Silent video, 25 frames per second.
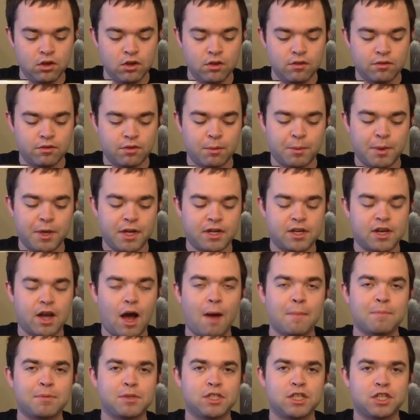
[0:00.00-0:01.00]
from a
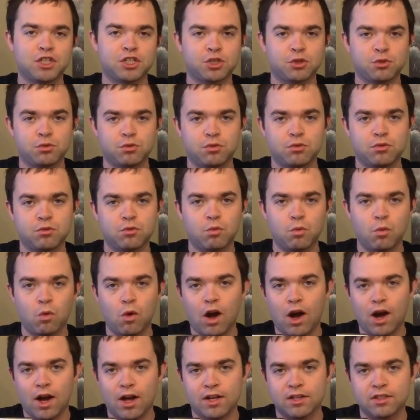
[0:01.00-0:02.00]

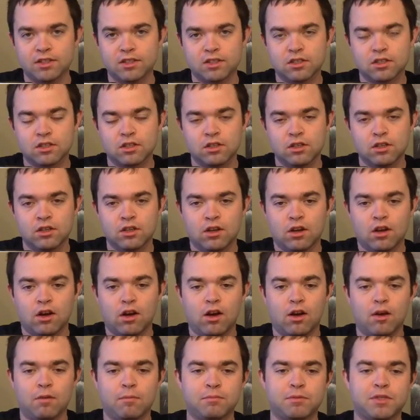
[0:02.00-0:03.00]
composition-wise
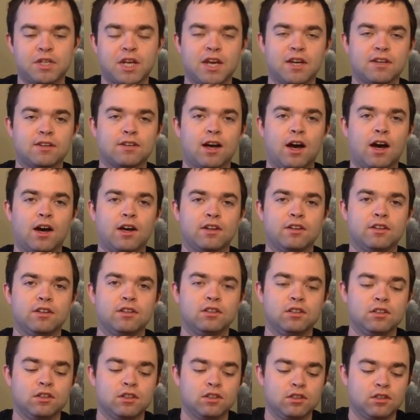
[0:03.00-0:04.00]
take on
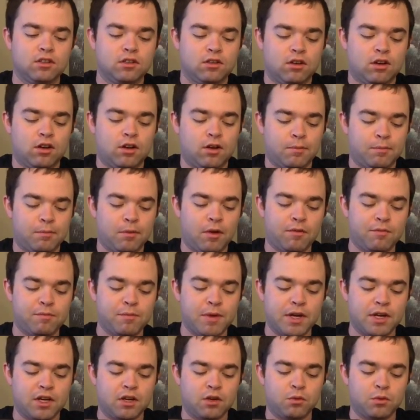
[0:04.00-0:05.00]
it, of
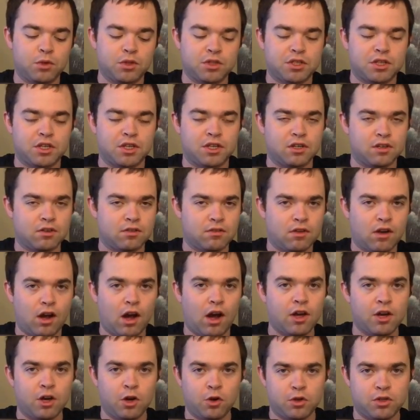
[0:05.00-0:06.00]
making whiskey,
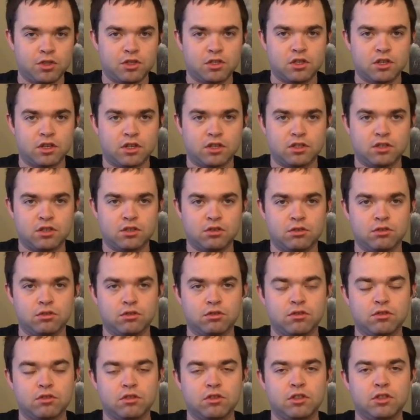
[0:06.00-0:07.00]
I always stick to,
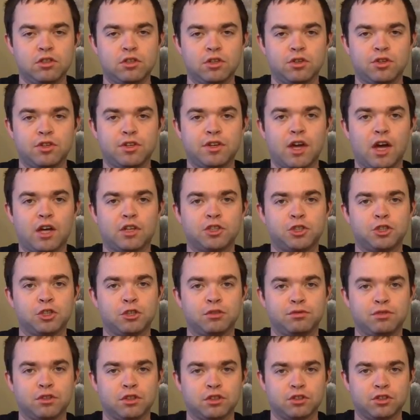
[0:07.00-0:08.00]
the non-chill
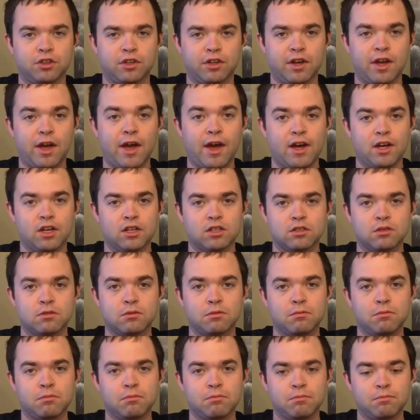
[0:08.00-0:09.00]
filtering as,
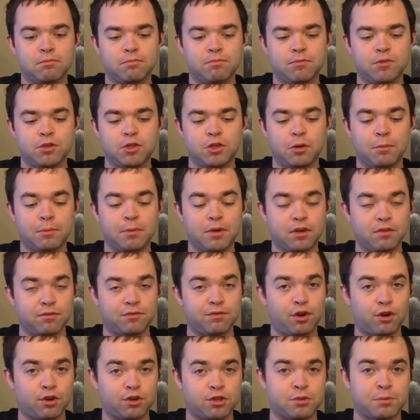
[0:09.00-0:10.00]
being
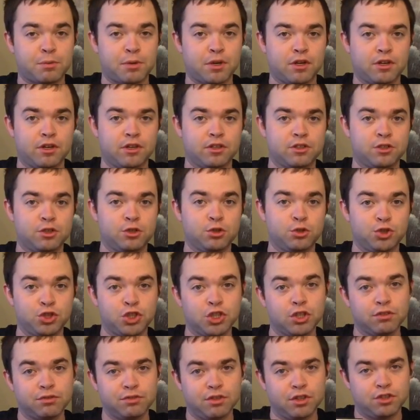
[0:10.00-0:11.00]
far superior to
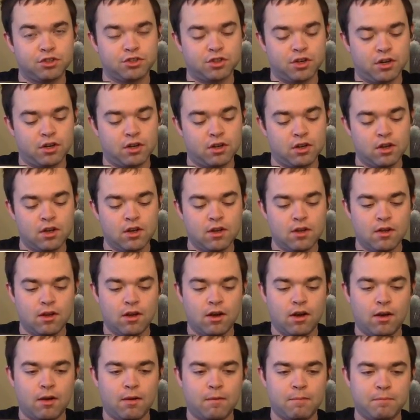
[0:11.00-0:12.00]
chill filtering,
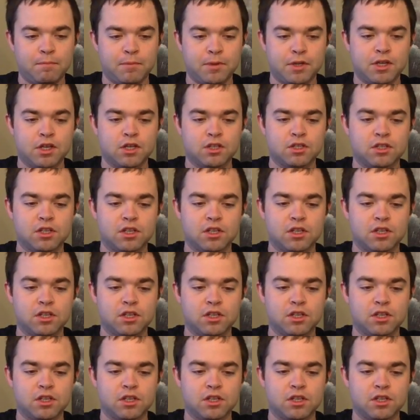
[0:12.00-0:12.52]
because